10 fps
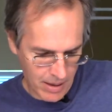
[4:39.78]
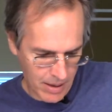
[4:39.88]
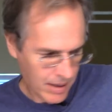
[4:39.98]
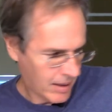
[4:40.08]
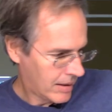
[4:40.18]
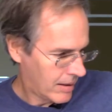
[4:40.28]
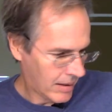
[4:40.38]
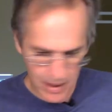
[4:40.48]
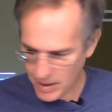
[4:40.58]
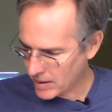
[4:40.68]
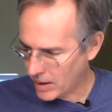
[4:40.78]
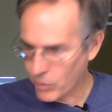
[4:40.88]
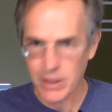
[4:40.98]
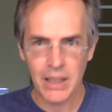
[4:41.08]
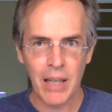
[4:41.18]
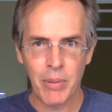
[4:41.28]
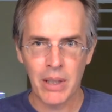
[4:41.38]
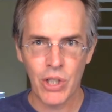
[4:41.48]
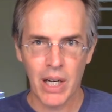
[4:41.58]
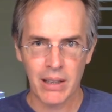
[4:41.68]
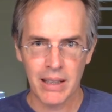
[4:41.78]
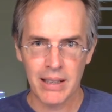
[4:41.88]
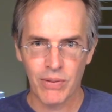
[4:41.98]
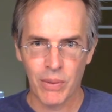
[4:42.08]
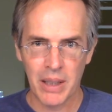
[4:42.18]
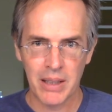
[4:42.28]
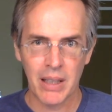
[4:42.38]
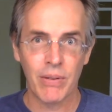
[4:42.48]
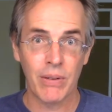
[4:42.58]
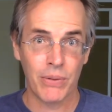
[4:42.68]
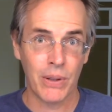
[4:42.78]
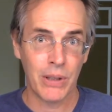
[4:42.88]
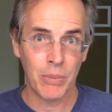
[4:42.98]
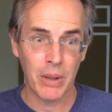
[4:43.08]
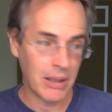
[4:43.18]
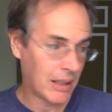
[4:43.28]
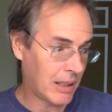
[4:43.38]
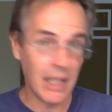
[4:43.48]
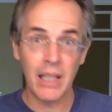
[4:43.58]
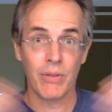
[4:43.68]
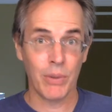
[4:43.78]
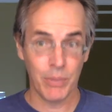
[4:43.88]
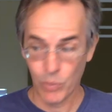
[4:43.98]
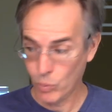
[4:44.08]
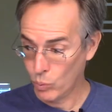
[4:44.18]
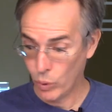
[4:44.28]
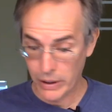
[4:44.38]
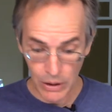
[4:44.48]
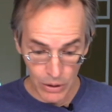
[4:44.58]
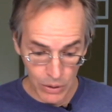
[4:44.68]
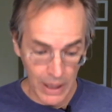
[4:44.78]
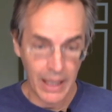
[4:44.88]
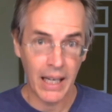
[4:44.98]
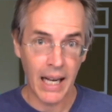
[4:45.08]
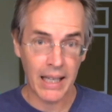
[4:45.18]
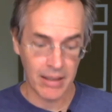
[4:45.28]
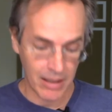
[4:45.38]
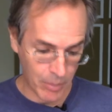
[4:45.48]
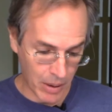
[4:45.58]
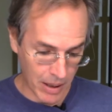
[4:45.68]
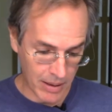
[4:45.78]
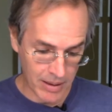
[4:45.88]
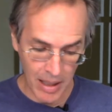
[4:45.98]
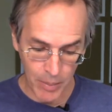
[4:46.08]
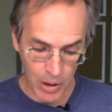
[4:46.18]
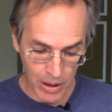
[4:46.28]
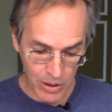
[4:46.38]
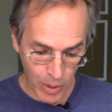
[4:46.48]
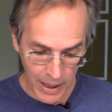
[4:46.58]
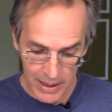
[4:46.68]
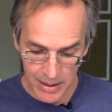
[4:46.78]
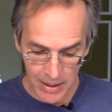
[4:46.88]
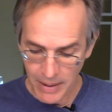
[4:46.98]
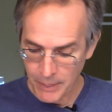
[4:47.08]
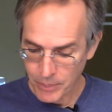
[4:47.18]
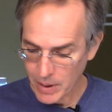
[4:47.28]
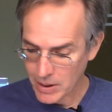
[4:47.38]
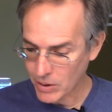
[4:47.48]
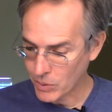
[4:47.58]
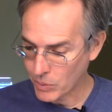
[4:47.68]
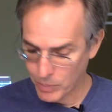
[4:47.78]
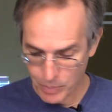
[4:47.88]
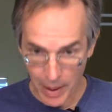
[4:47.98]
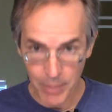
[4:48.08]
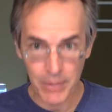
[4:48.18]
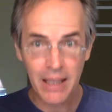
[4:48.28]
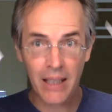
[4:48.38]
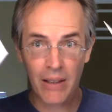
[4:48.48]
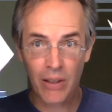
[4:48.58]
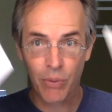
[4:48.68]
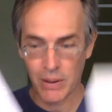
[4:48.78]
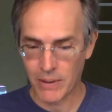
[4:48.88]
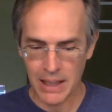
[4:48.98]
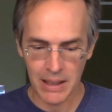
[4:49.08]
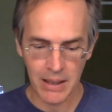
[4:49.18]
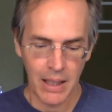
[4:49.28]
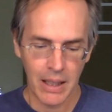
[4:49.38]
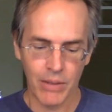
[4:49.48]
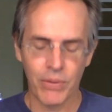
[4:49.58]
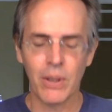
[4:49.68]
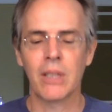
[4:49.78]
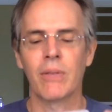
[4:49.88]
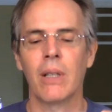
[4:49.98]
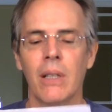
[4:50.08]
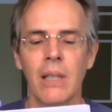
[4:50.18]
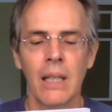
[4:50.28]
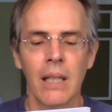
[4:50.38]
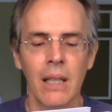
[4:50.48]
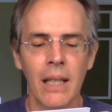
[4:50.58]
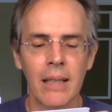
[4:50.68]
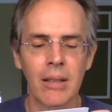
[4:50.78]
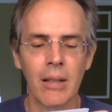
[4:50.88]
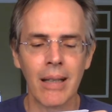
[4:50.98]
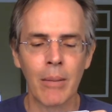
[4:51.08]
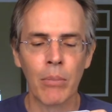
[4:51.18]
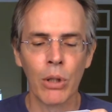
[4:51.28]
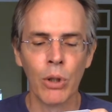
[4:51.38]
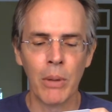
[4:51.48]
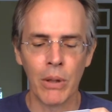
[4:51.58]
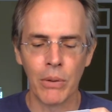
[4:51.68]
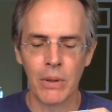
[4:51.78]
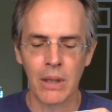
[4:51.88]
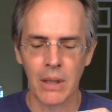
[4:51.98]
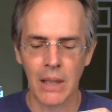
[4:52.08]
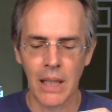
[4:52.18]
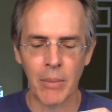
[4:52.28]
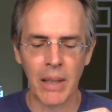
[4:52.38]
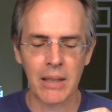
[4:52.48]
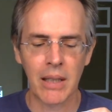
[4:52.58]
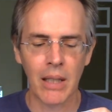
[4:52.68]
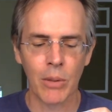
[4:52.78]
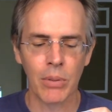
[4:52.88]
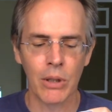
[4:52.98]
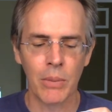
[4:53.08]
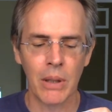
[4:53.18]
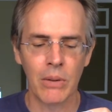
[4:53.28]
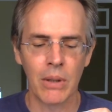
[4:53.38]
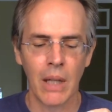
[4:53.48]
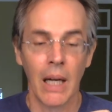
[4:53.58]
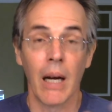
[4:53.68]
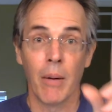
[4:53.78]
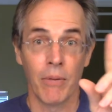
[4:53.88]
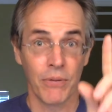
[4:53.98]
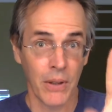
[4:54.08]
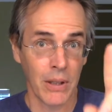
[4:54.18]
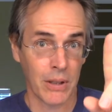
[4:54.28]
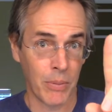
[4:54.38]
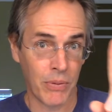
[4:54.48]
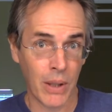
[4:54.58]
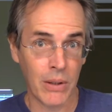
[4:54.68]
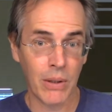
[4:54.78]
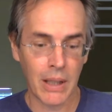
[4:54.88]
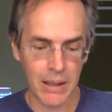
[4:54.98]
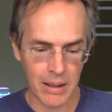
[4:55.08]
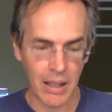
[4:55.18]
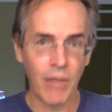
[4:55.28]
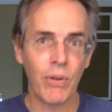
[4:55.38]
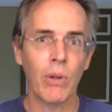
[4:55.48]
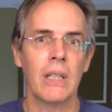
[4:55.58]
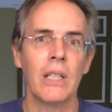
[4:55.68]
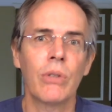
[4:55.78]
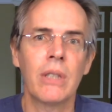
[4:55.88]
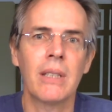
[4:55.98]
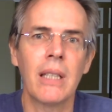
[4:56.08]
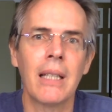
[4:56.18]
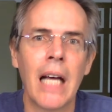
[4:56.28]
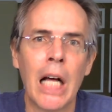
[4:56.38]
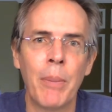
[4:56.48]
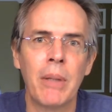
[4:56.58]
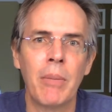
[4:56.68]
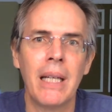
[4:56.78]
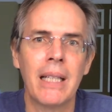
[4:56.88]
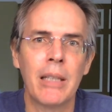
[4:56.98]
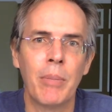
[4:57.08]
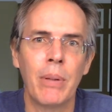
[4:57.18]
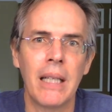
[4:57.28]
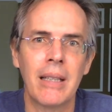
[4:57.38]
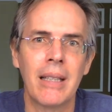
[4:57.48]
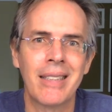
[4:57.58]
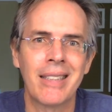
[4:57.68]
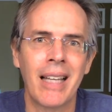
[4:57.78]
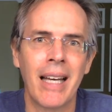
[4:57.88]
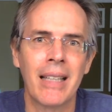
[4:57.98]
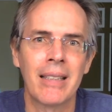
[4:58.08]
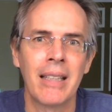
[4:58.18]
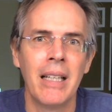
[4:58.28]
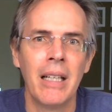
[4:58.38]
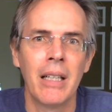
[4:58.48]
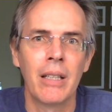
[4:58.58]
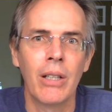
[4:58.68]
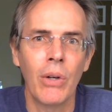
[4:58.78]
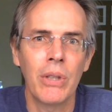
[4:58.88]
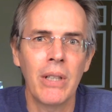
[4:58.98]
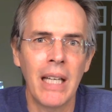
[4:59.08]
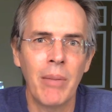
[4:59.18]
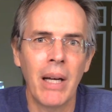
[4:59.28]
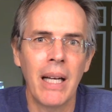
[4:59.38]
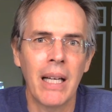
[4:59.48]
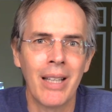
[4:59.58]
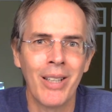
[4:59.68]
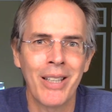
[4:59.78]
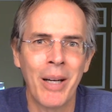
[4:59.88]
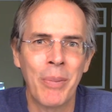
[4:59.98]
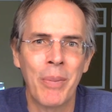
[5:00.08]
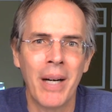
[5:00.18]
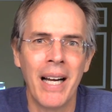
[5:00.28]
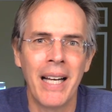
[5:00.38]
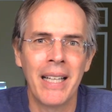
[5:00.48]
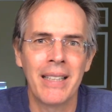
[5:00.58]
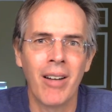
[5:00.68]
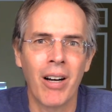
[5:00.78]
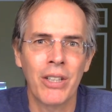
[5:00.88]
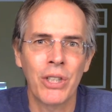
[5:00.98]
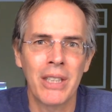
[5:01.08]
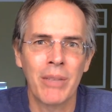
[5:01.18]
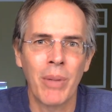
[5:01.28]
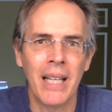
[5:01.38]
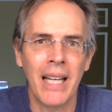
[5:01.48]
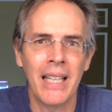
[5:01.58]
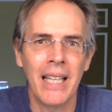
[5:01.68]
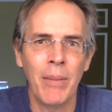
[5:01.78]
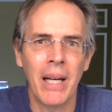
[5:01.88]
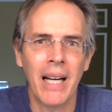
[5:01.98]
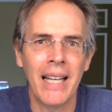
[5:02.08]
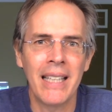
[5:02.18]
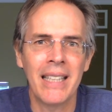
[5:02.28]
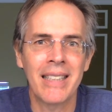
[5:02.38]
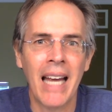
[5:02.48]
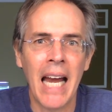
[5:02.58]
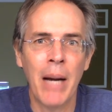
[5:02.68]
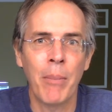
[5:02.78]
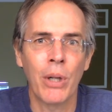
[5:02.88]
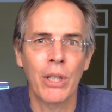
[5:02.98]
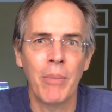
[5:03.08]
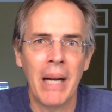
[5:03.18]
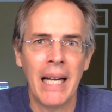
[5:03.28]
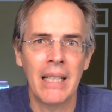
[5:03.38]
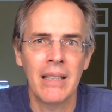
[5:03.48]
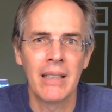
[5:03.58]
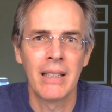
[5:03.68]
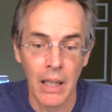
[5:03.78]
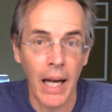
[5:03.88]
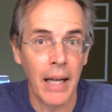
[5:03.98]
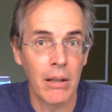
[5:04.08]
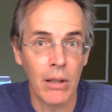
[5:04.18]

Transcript: because I didn't I wasn't keeping a checklist for myself at first because I, any of them would do and I accidentally bought the same card twice. So I'm thinking it's one of these. Now, first of all, let's look at Blue Moon, eBay seller Blue Moon. First, before I do this, if you are interested in helping me complete this set, go to eBay and look up my auctions. My eBay ID is Hamburger Man and